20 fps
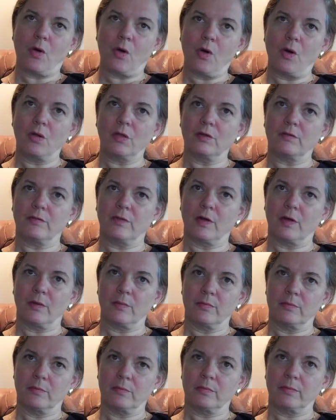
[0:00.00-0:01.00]
all of our
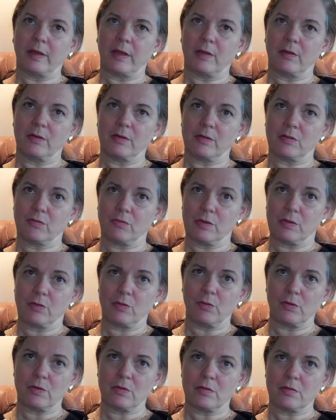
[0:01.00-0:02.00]
parents'
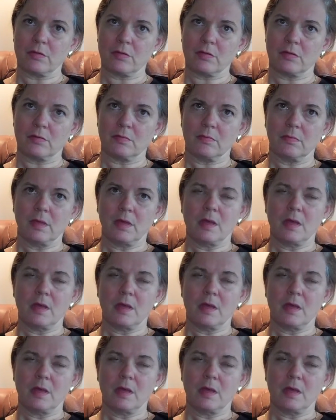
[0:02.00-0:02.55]
resources.